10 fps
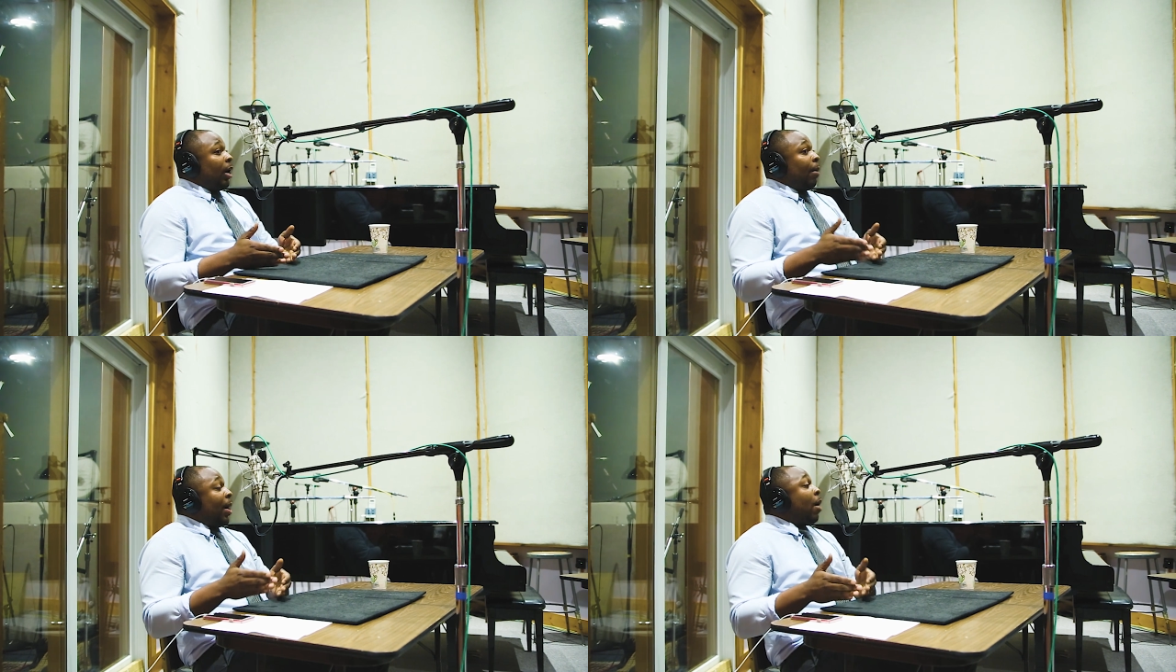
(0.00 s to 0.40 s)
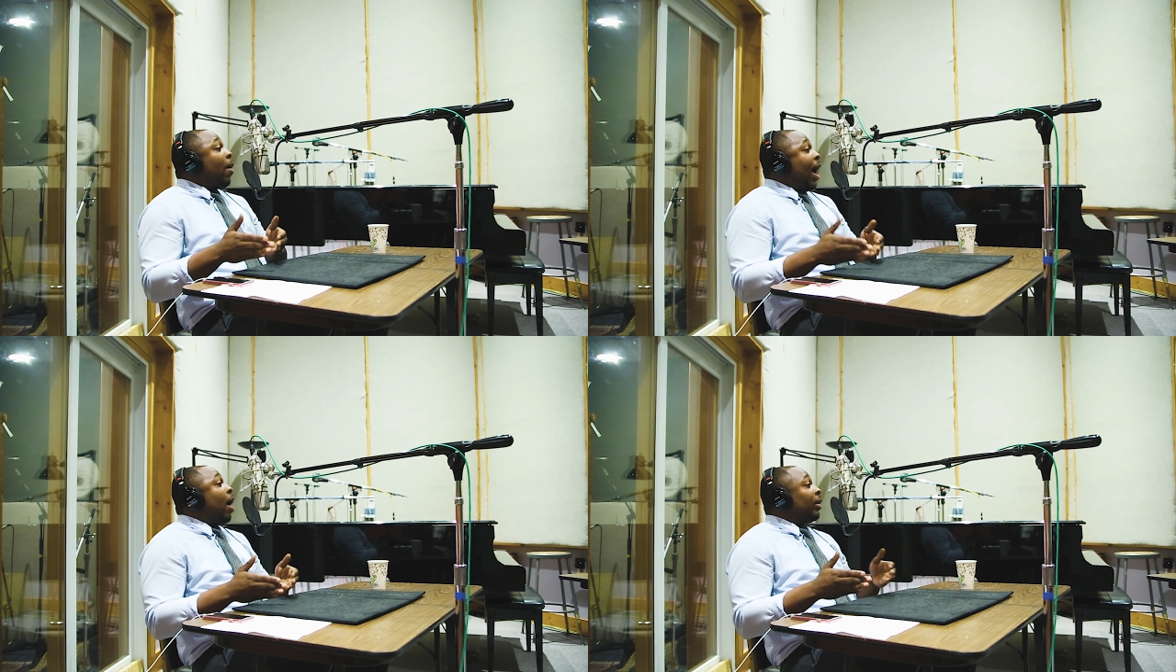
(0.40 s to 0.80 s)
about
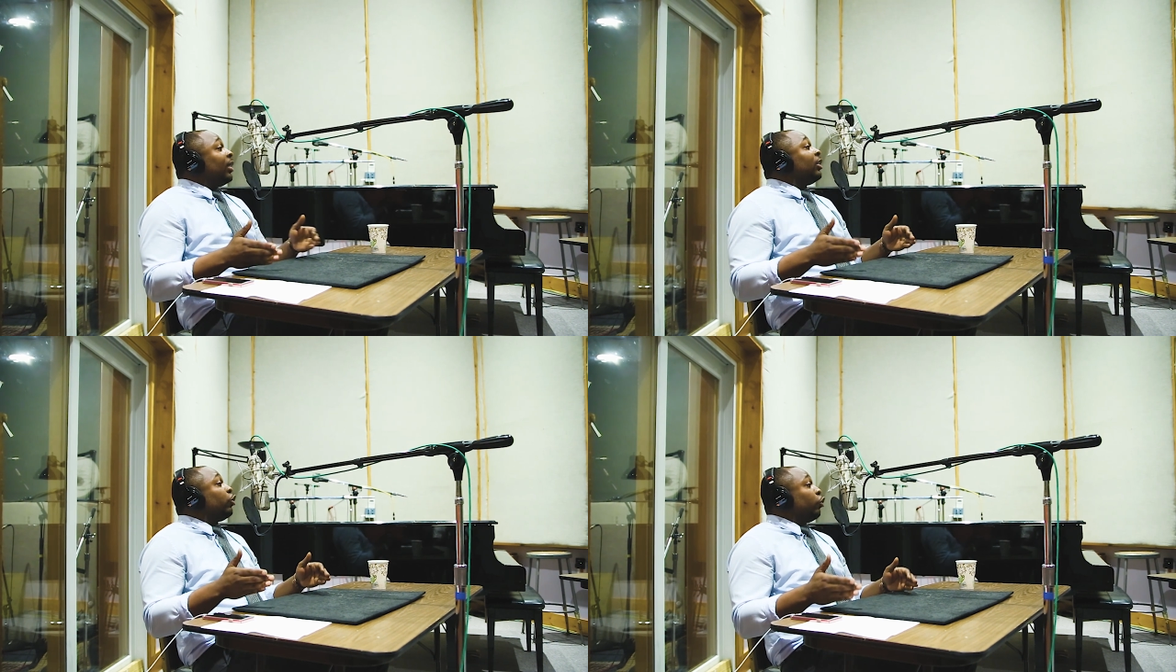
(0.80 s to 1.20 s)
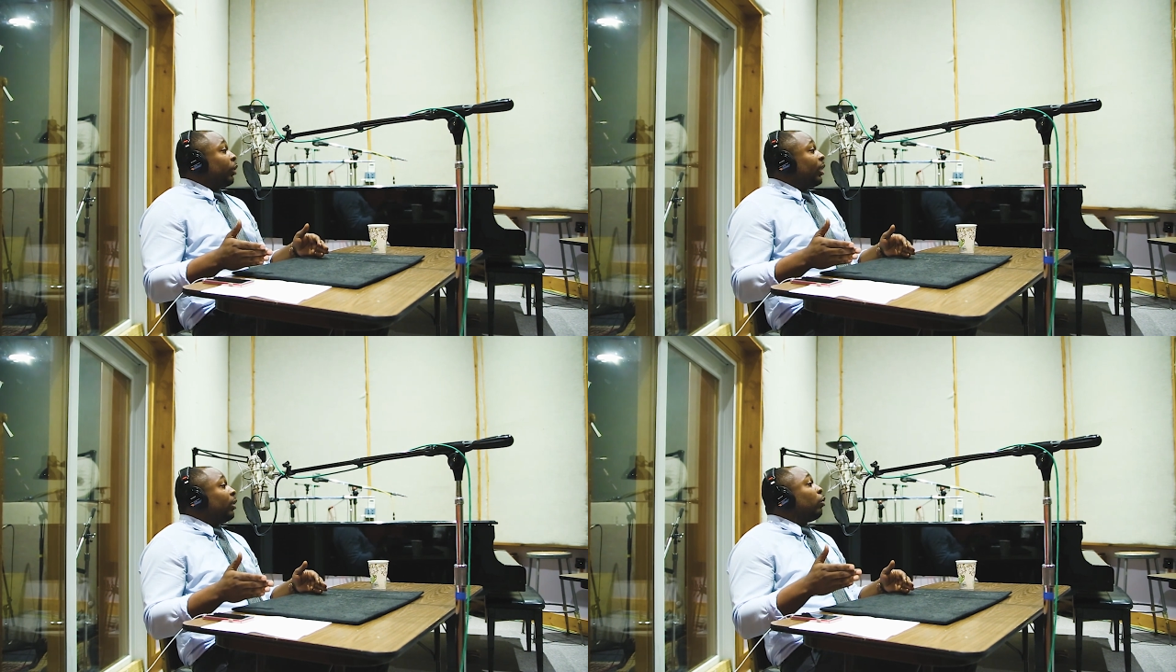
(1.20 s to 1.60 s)
how he's
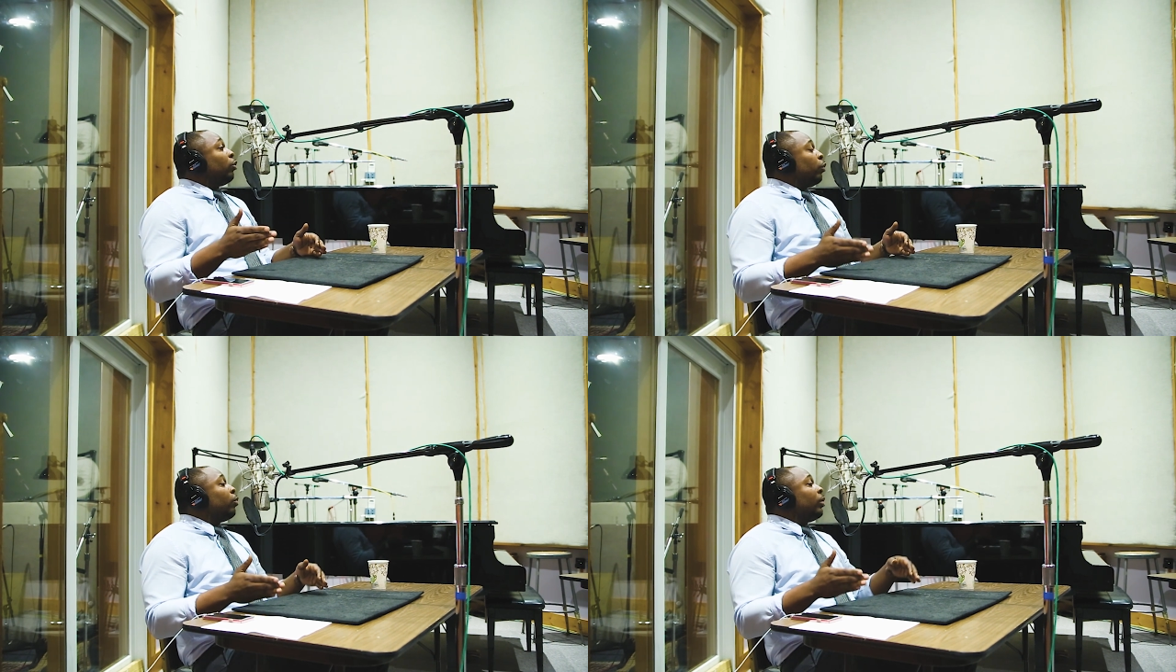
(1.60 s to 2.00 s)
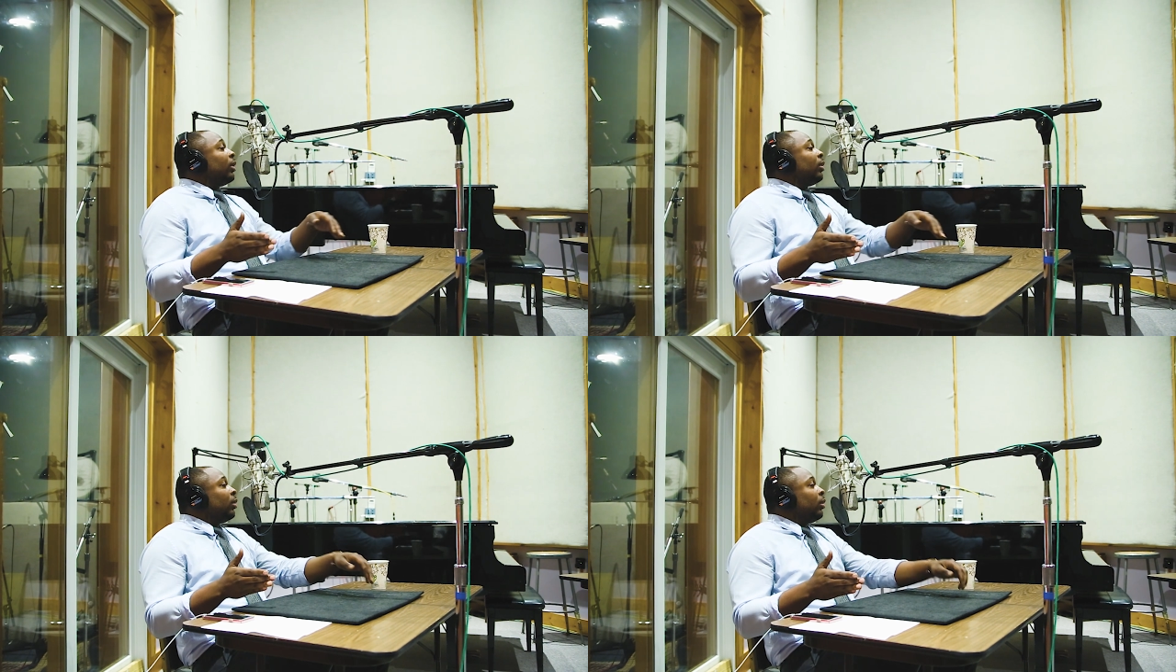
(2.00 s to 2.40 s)
treating or
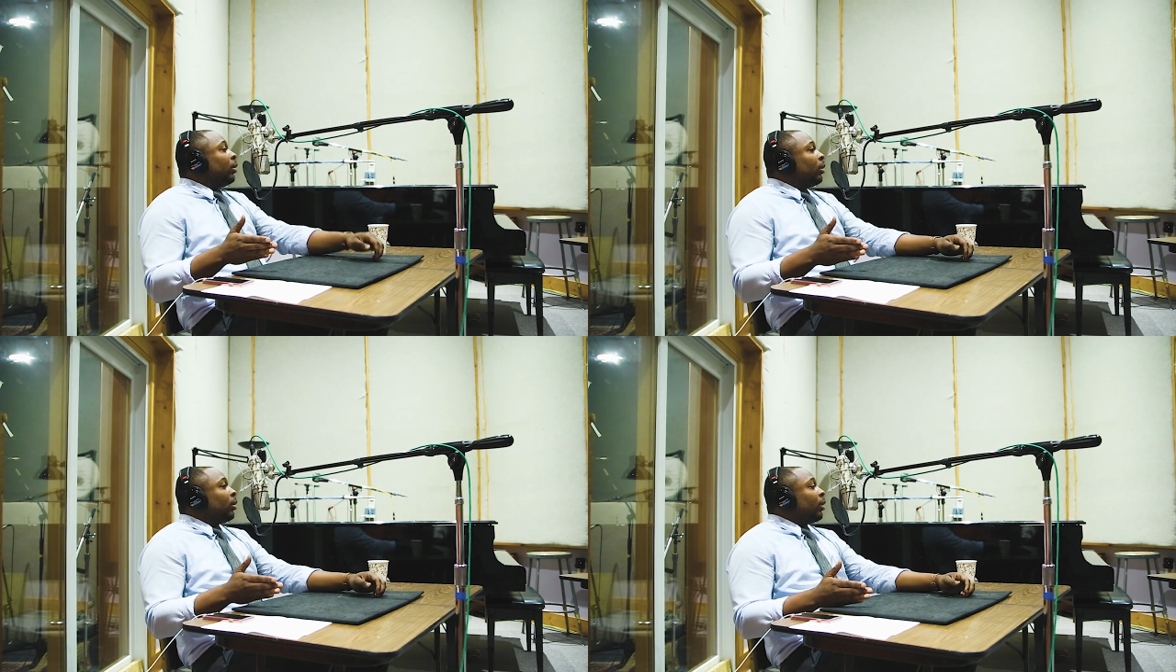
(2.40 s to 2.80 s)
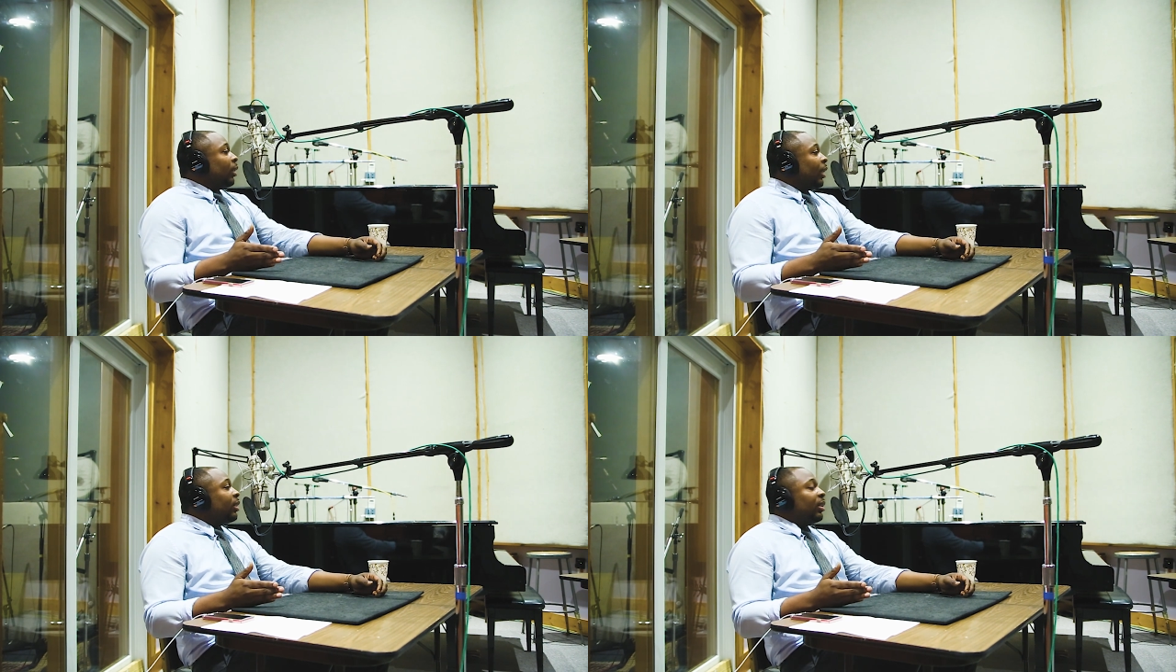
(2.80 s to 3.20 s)
doing
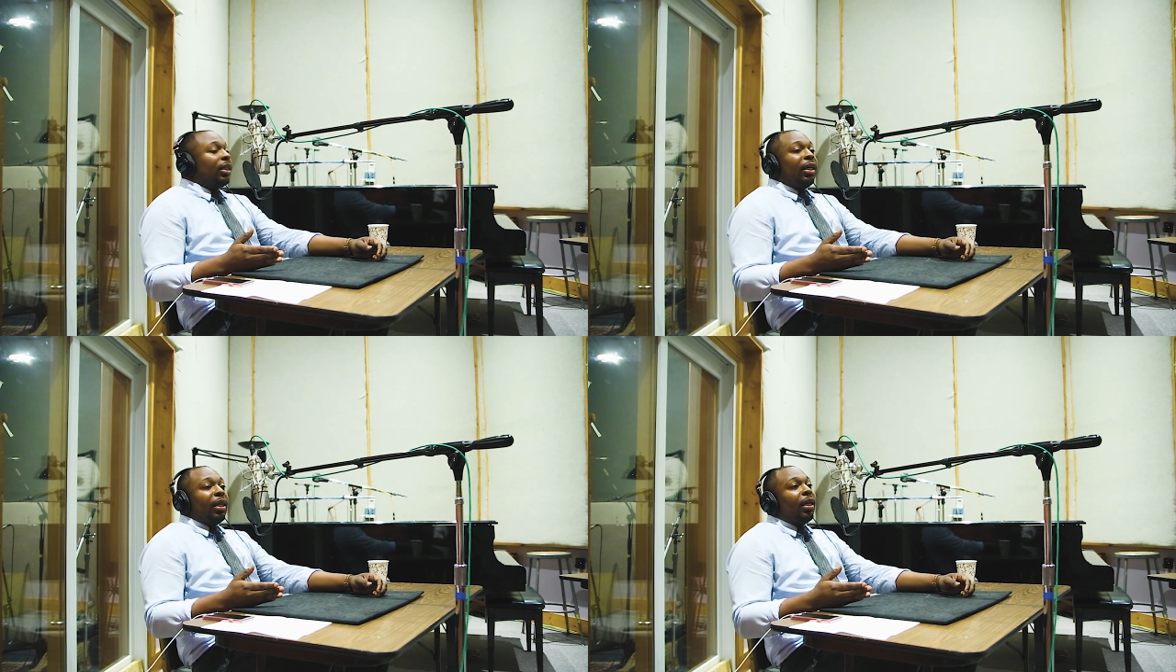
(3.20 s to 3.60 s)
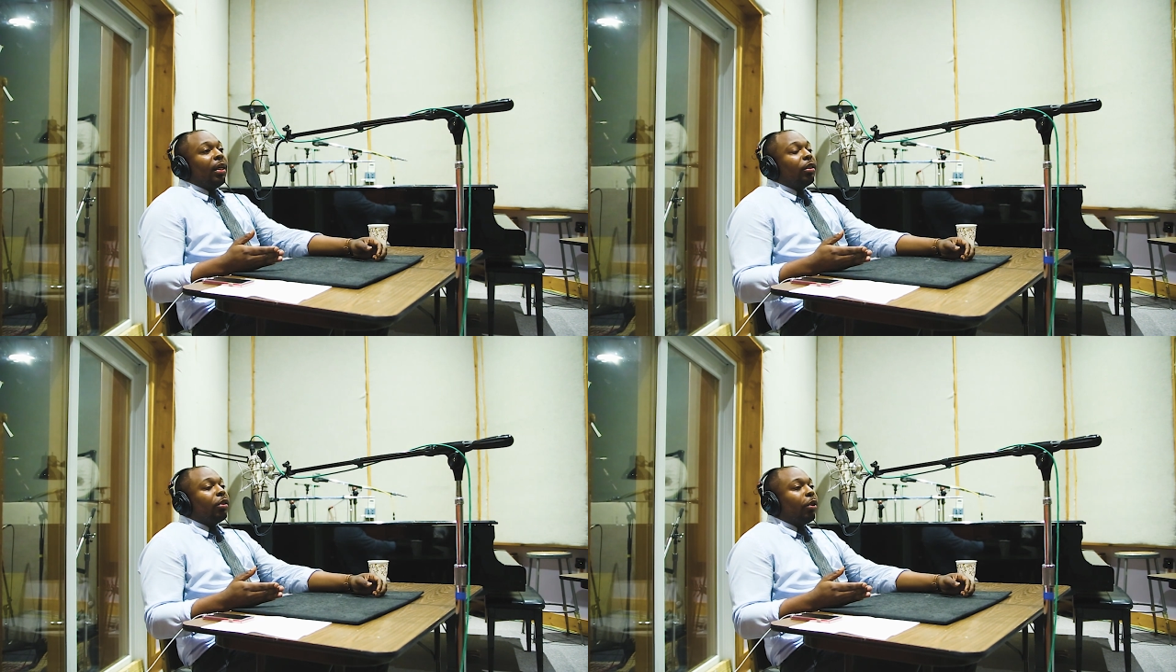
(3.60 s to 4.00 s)
things
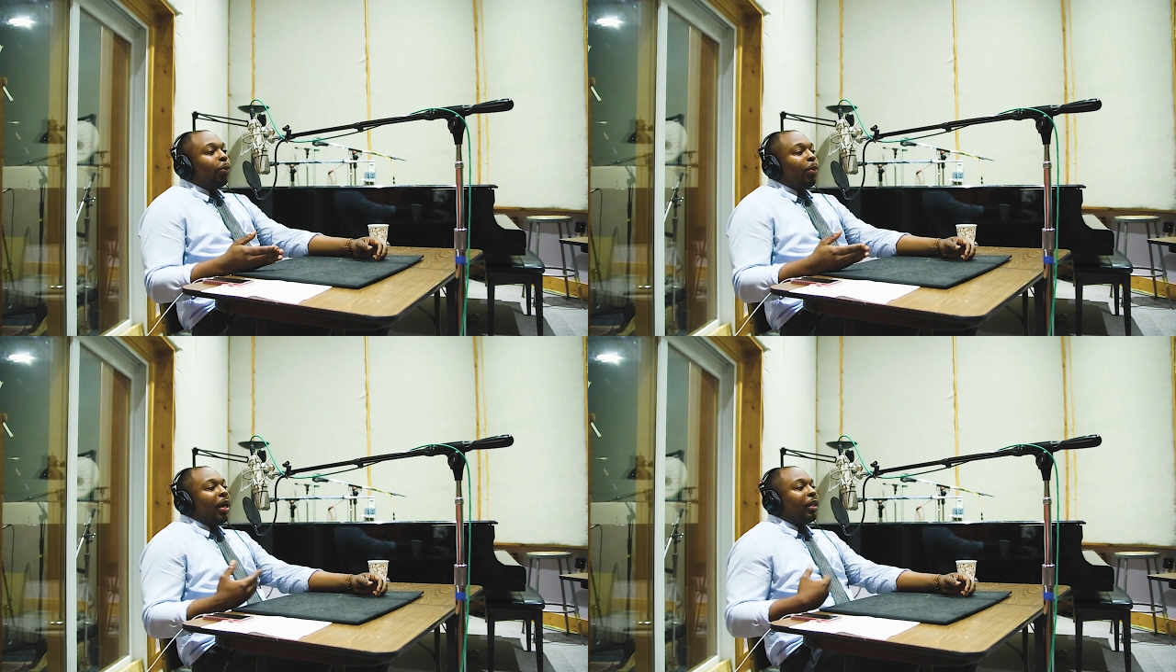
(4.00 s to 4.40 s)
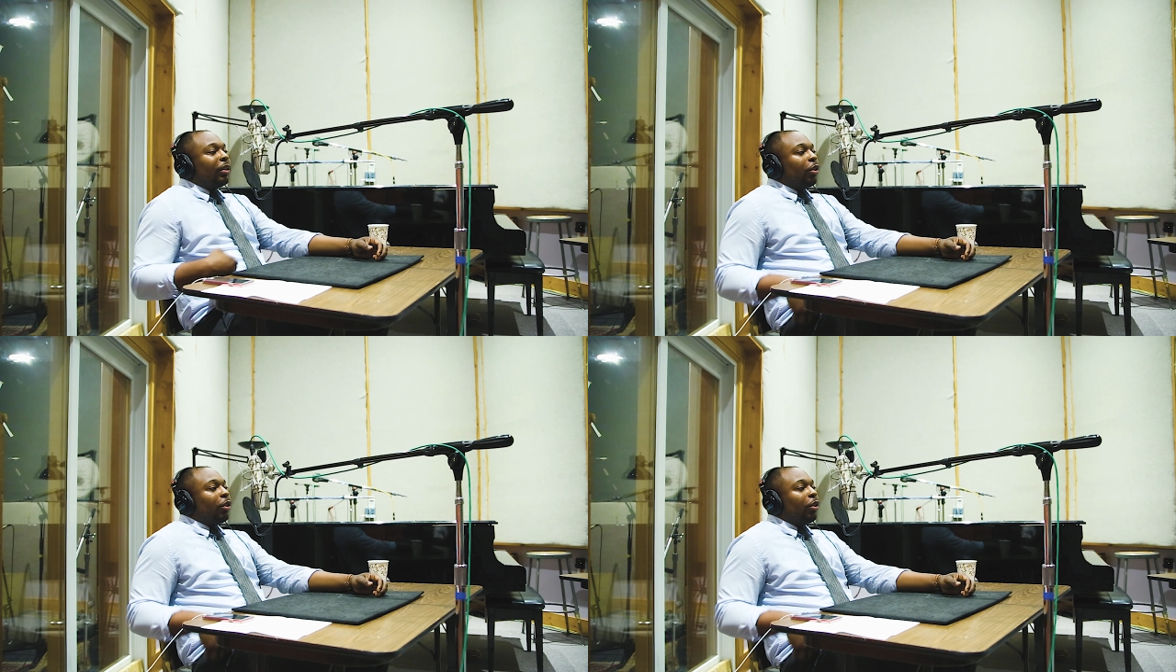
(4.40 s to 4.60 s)
in a certain matter.